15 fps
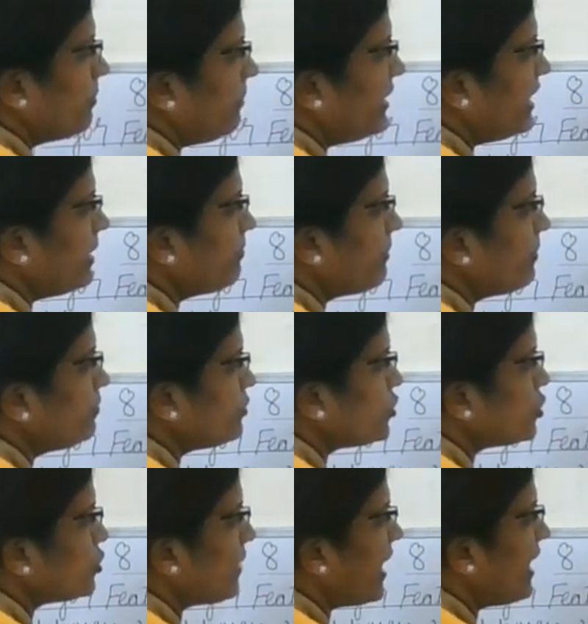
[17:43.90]
Minimum
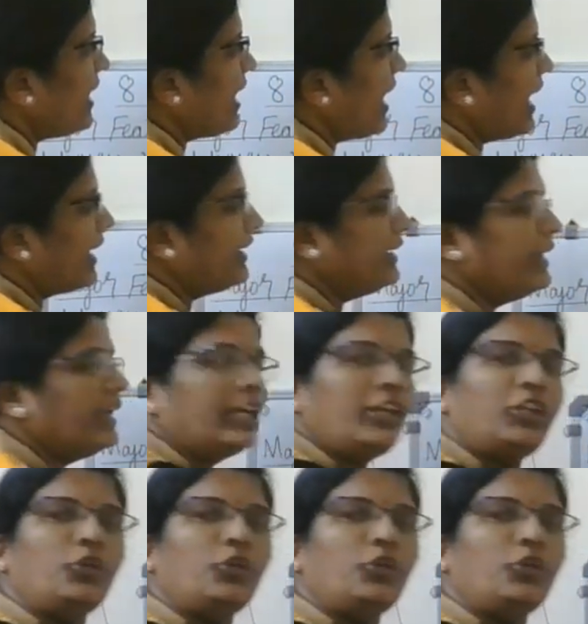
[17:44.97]
12 I need.